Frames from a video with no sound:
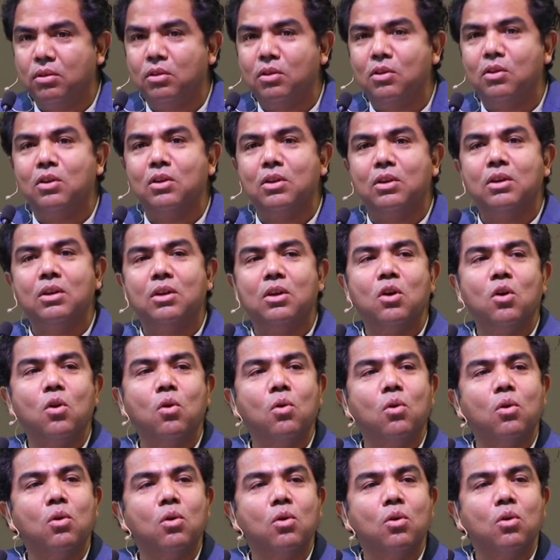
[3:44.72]

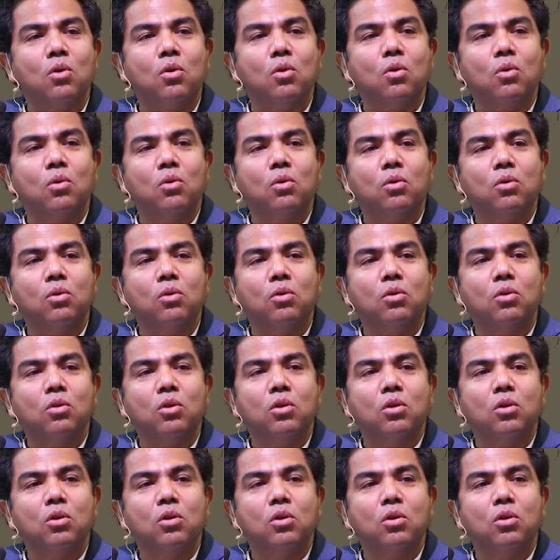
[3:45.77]
Nothing is said.